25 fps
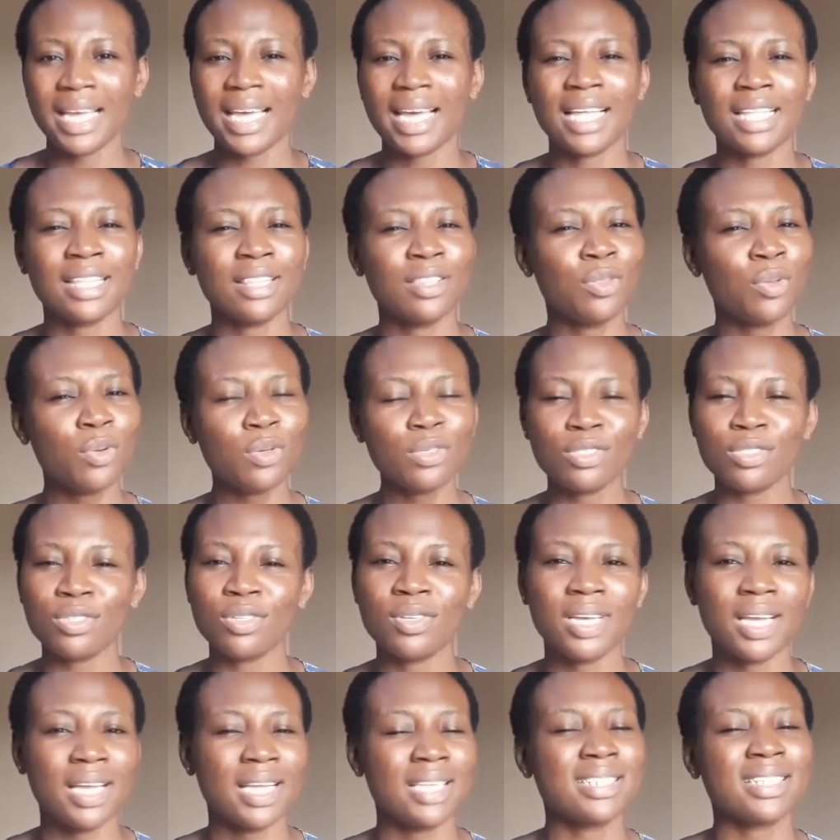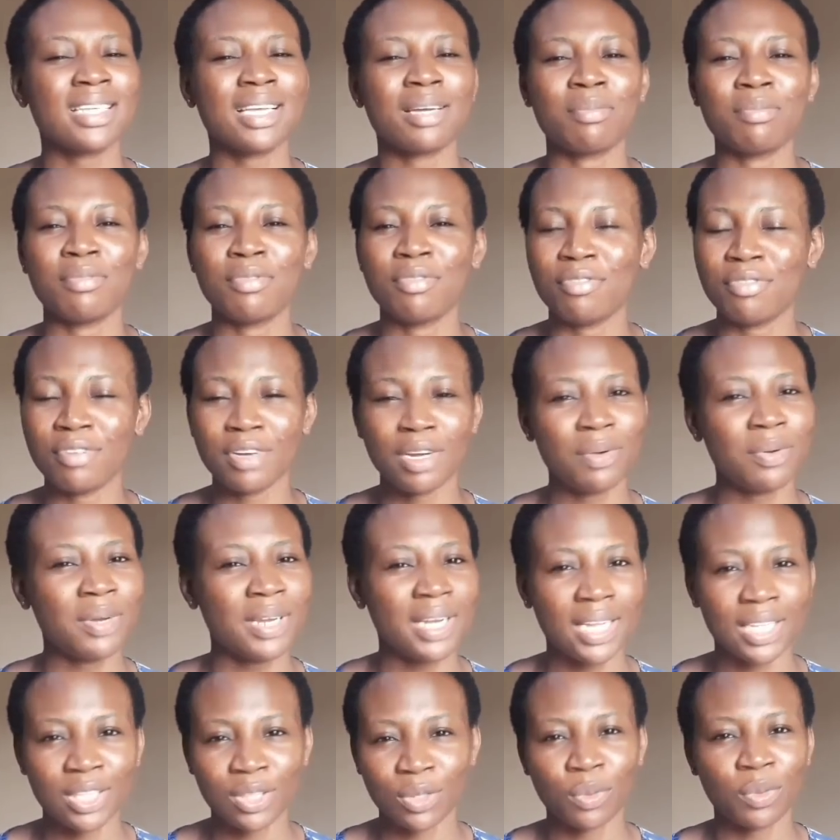and those new hairs can be very
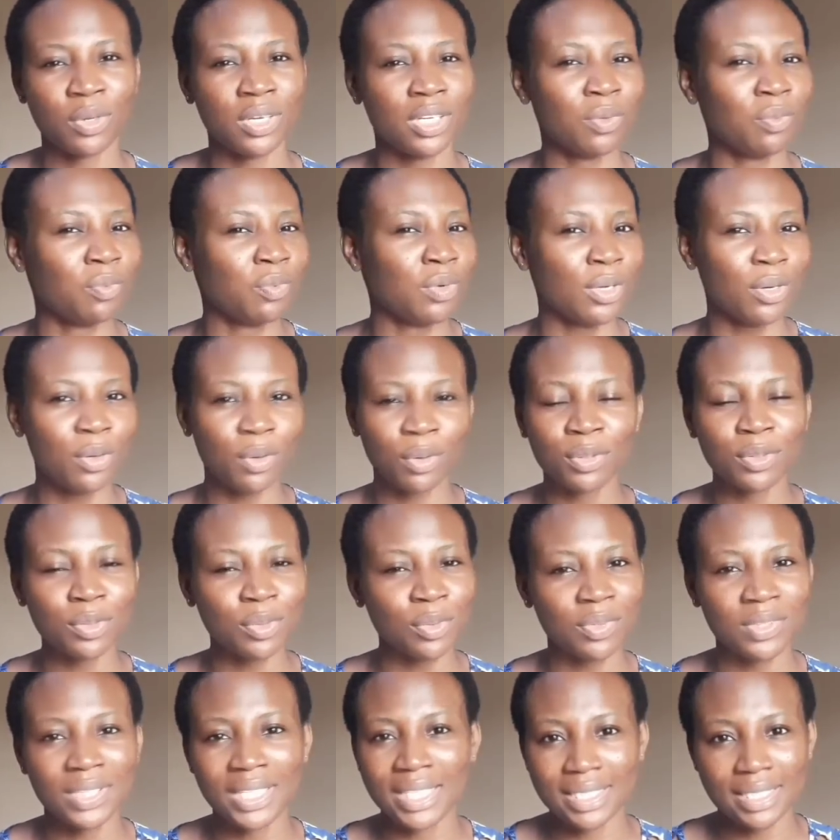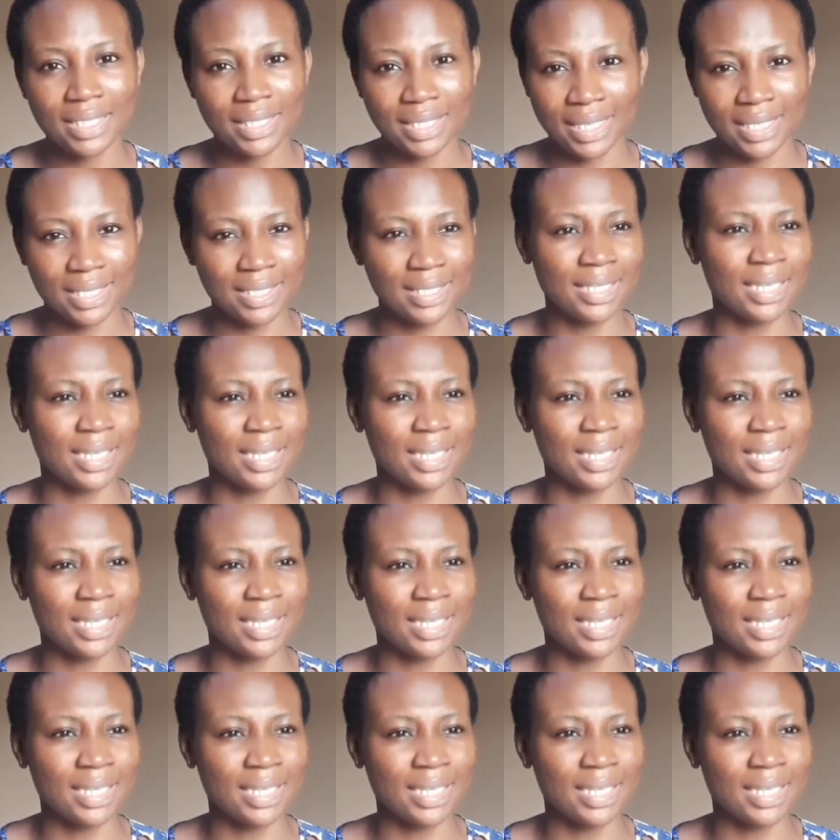annoying. We all know these things.